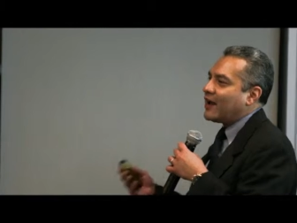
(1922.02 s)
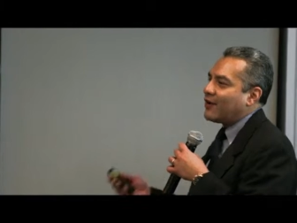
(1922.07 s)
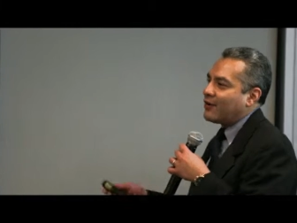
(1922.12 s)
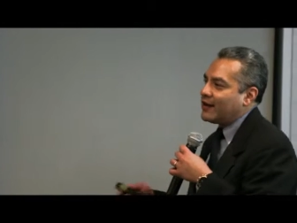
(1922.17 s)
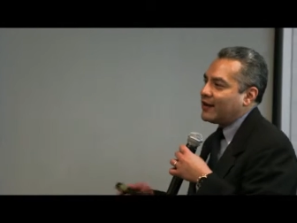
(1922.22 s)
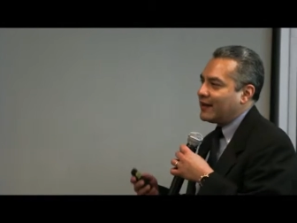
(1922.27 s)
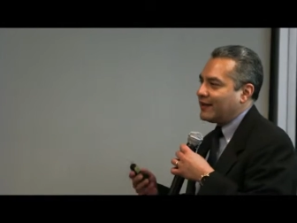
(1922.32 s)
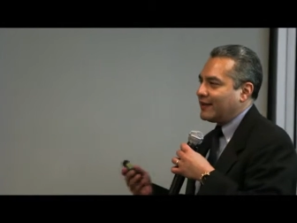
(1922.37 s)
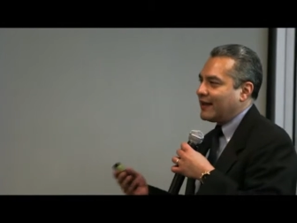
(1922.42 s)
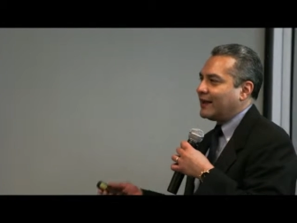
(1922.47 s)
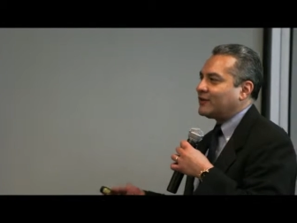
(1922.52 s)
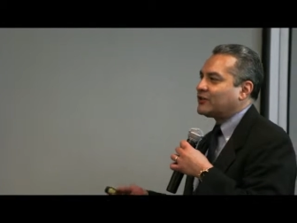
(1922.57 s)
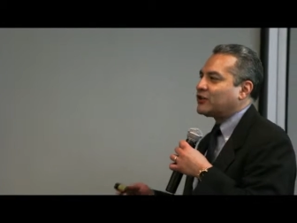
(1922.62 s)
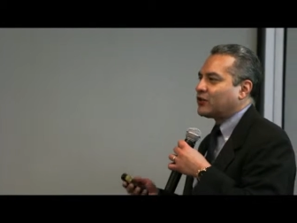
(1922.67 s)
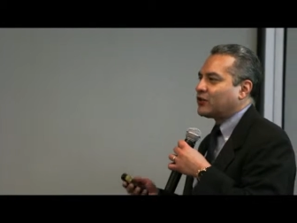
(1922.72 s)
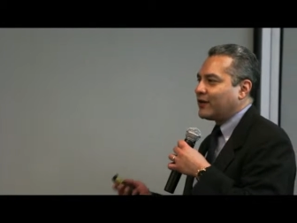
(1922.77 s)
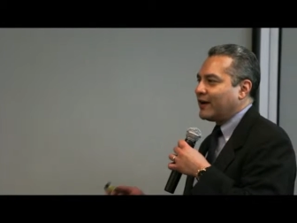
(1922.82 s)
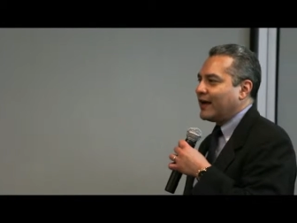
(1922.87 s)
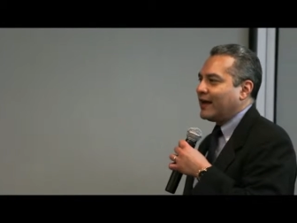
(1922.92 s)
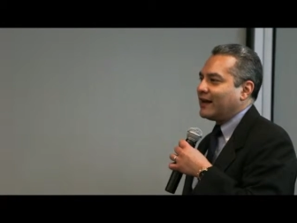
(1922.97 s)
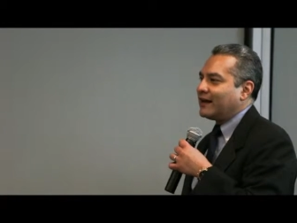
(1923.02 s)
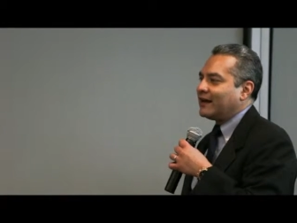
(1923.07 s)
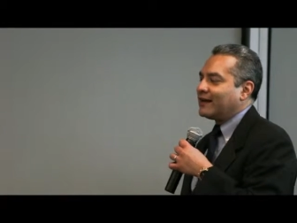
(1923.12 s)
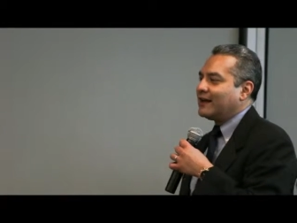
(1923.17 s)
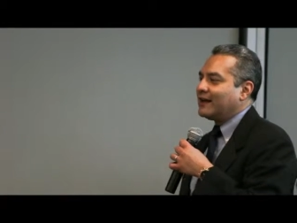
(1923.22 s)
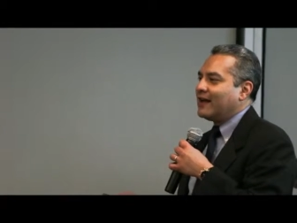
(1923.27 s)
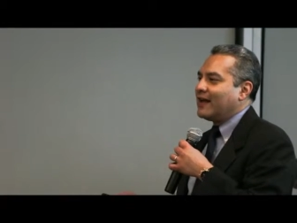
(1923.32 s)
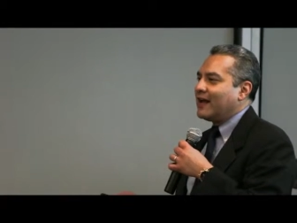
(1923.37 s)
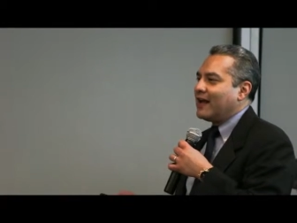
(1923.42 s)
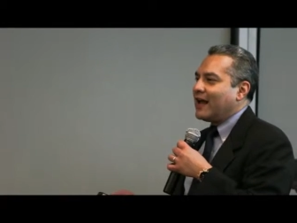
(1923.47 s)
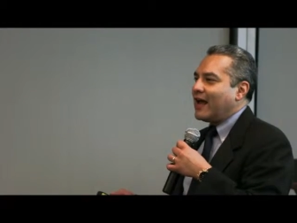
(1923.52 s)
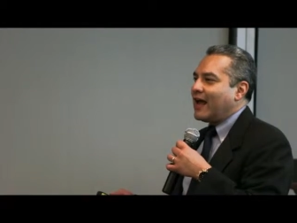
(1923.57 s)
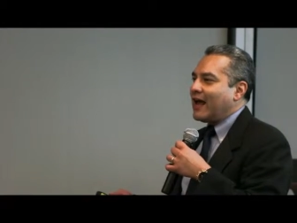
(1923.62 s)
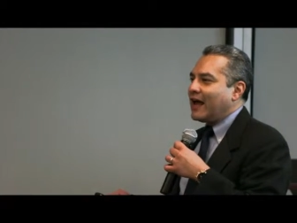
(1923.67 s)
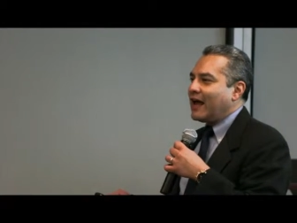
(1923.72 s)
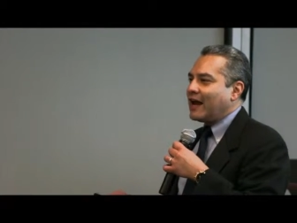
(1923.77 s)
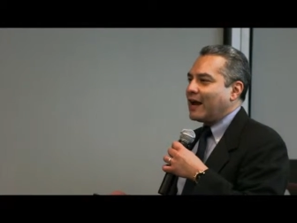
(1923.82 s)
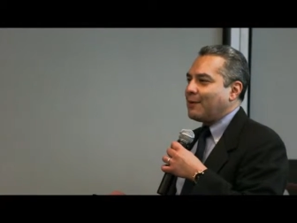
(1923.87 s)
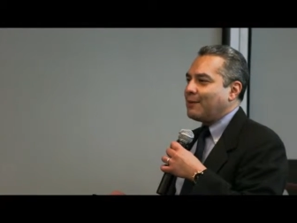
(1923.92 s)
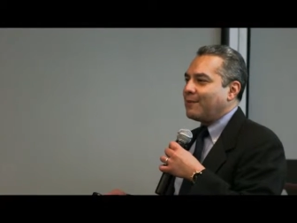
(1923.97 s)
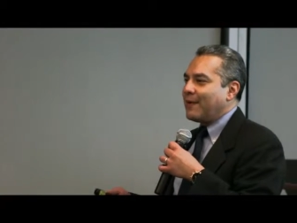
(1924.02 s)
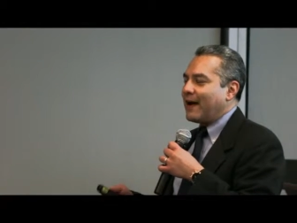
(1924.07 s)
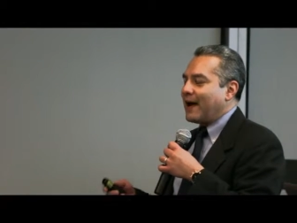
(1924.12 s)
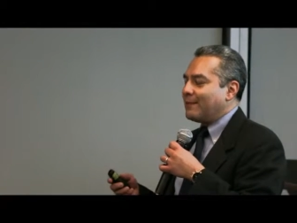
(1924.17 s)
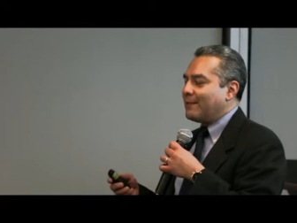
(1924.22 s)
area that you're in. And